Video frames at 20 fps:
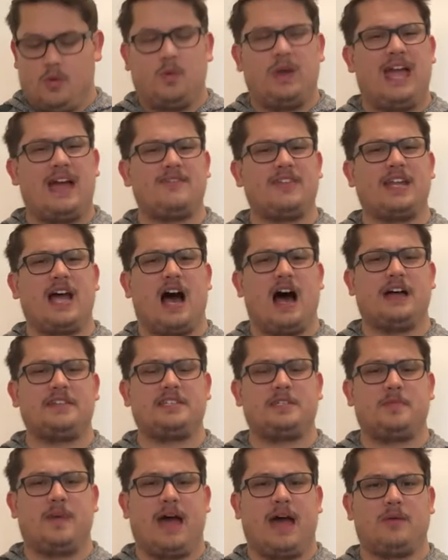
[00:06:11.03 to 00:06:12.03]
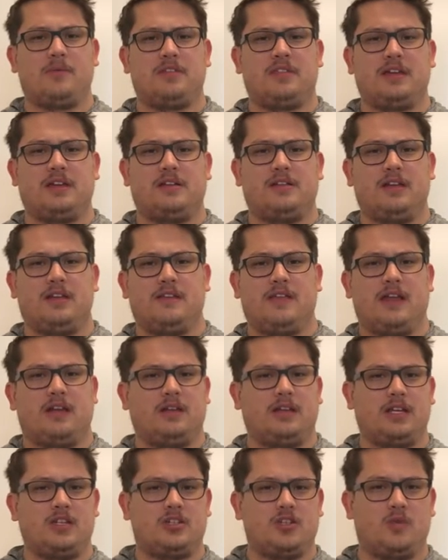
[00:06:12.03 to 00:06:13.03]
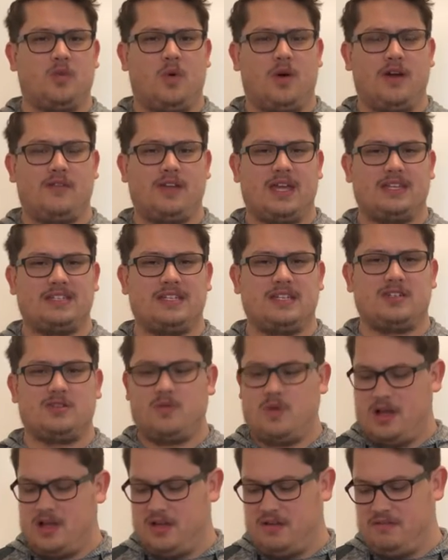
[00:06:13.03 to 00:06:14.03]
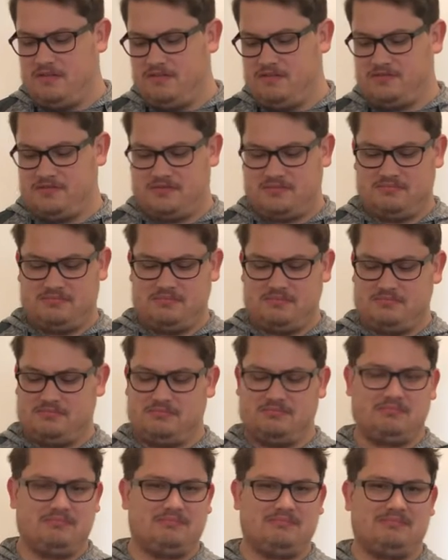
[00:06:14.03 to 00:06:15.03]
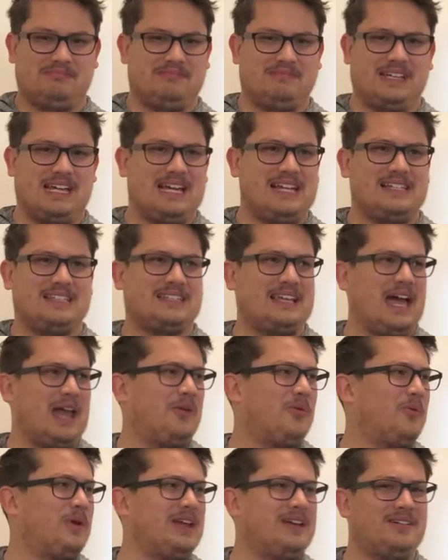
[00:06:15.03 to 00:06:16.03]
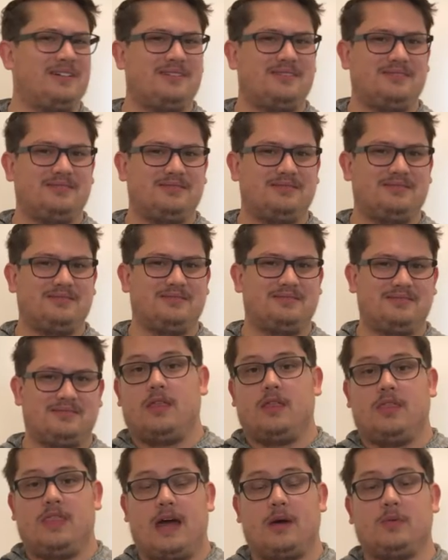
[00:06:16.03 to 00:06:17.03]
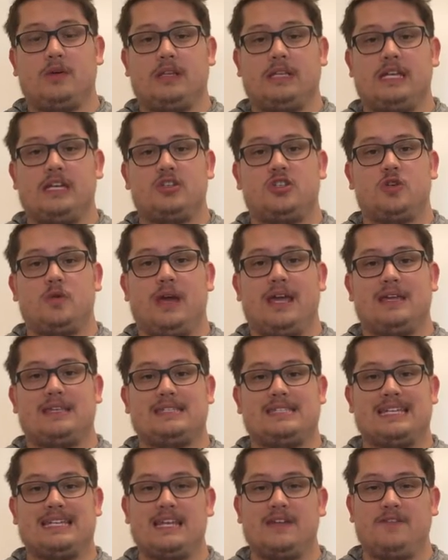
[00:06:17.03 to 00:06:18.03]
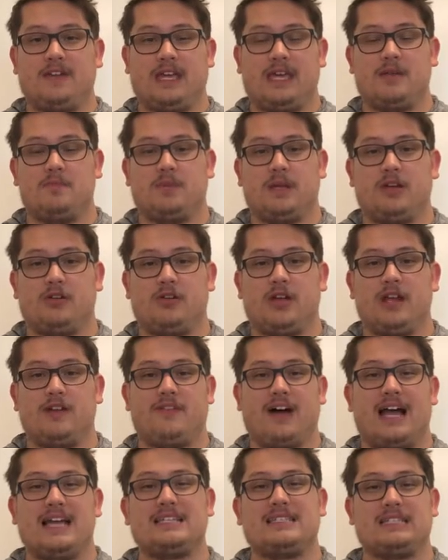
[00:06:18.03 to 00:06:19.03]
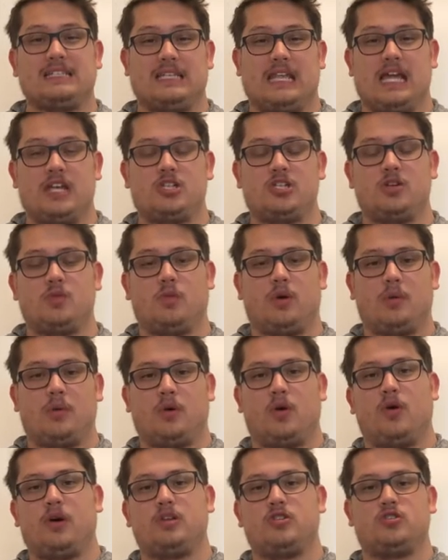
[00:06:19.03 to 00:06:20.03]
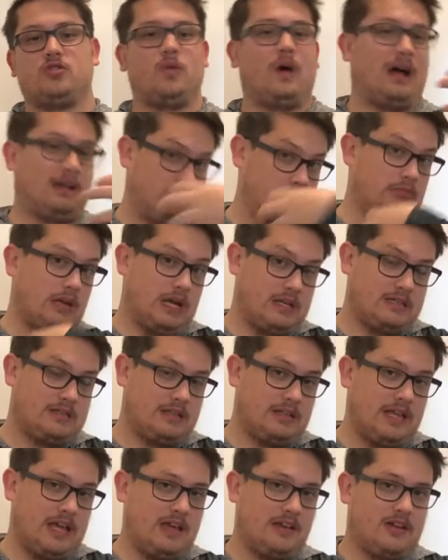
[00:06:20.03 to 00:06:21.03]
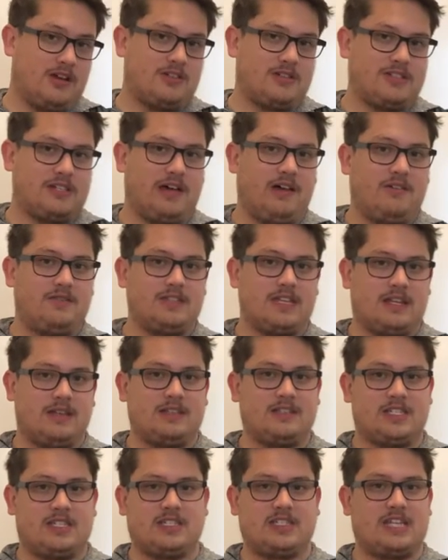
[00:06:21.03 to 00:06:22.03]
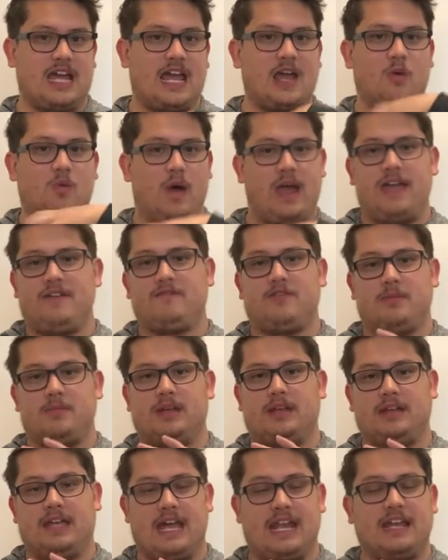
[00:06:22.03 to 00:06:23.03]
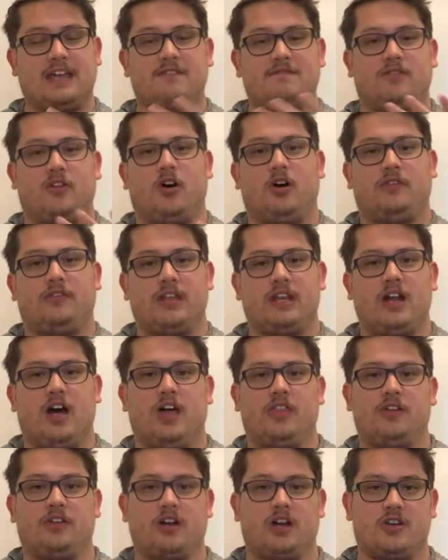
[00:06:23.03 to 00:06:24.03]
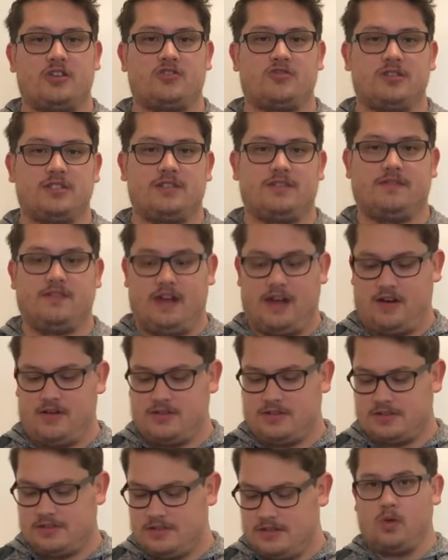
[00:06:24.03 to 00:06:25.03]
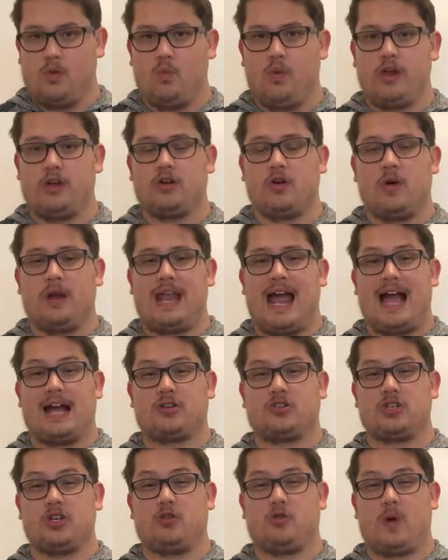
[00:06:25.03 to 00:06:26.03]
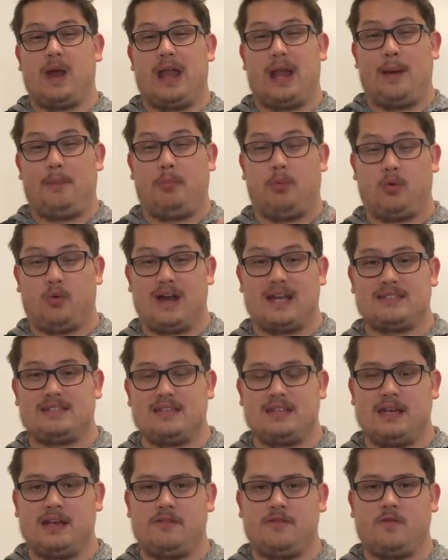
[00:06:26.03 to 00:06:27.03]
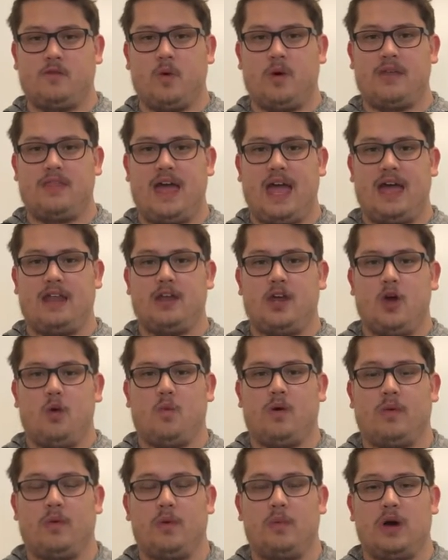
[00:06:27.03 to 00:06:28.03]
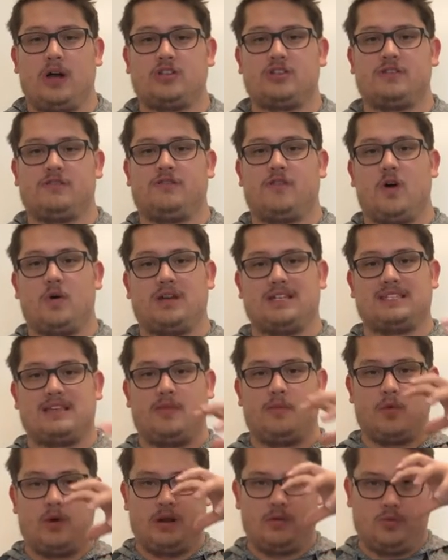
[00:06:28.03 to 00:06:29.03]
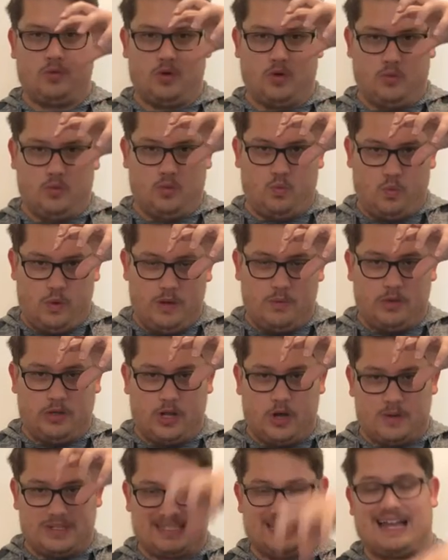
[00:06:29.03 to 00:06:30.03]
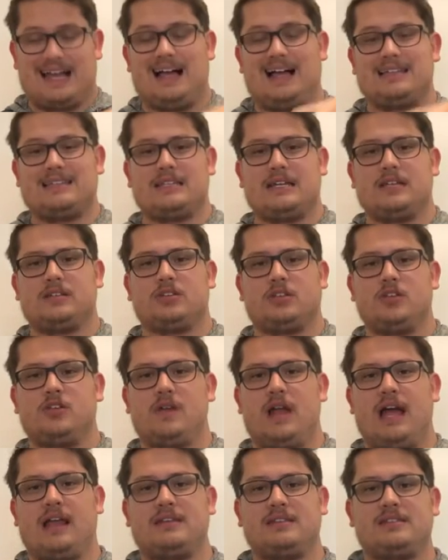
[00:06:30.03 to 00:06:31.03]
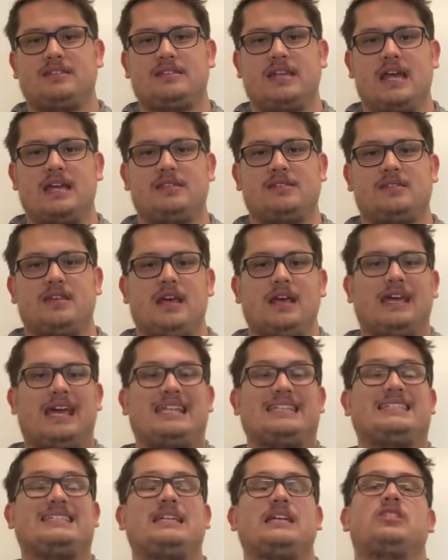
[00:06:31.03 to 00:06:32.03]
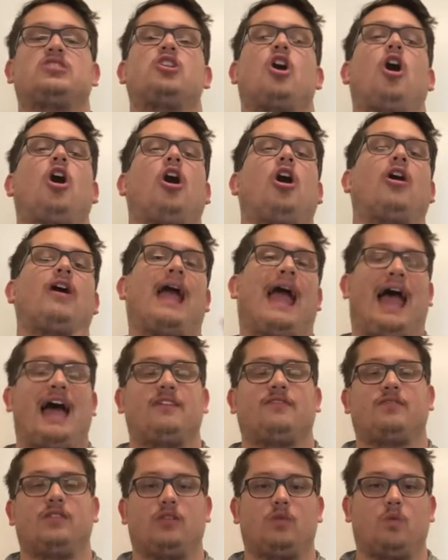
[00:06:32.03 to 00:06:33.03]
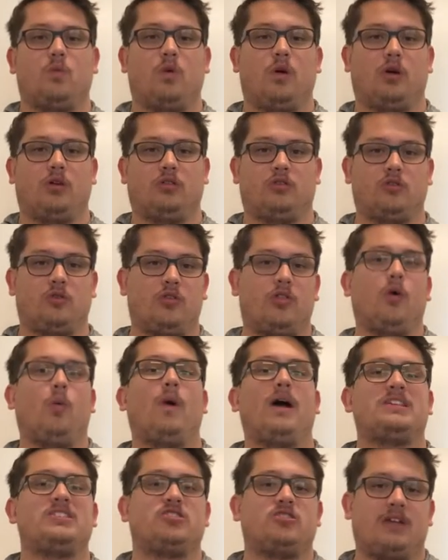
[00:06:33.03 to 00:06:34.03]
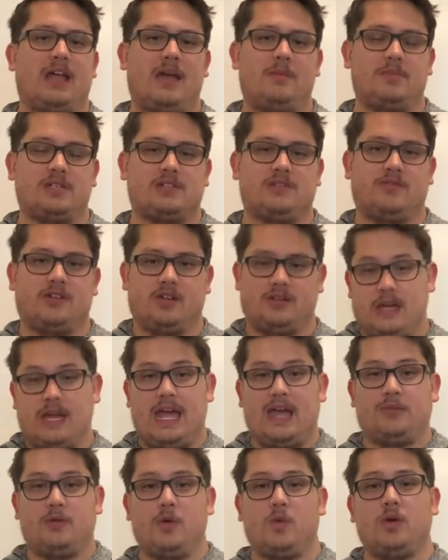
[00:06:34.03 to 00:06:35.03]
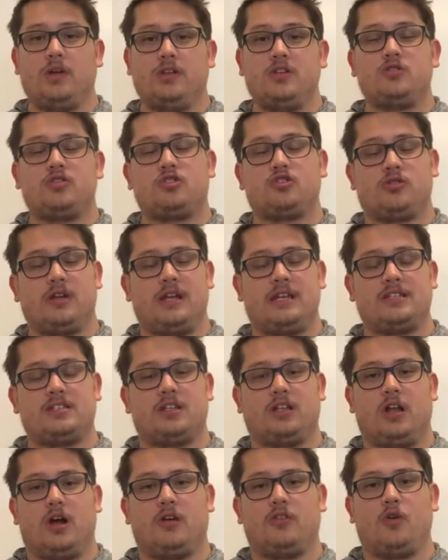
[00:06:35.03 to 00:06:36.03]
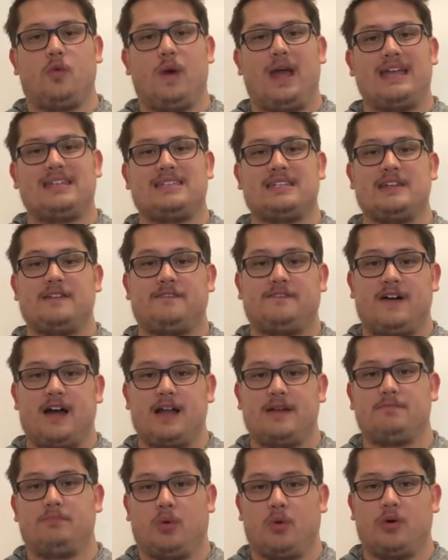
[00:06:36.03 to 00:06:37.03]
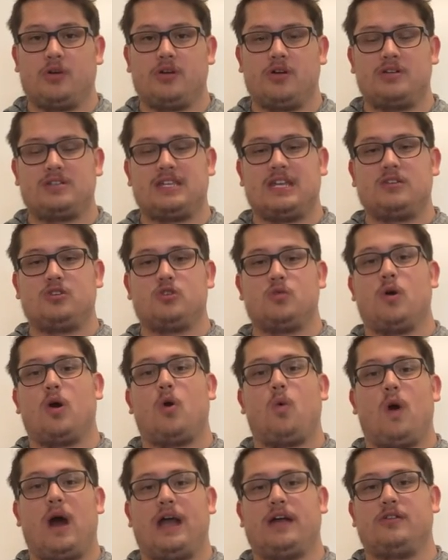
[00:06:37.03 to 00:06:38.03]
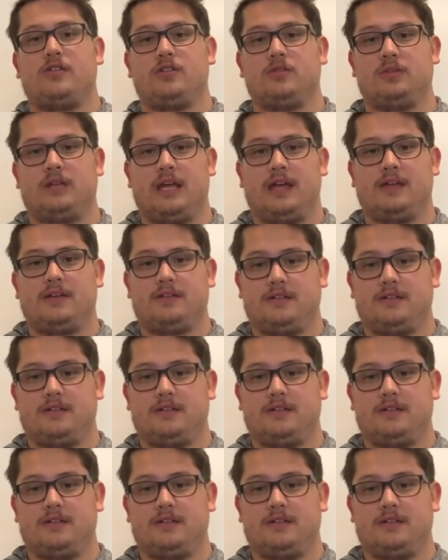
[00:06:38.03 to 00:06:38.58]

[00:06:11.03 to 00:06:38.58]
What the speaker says: have an odd spat with England that'll lead to the War of 1812. That's kind of weird. That will lead to a significant period of isolation where we're going to isolate ourselves and stay away from getting involved in other countries' affairs. We are going to actually create a precedent for that where we want to focus on what we will know as the continental United States and stick to our half of the world or the Western Hemisphere. And we will use treaties along the way to define borders and to acquire new land.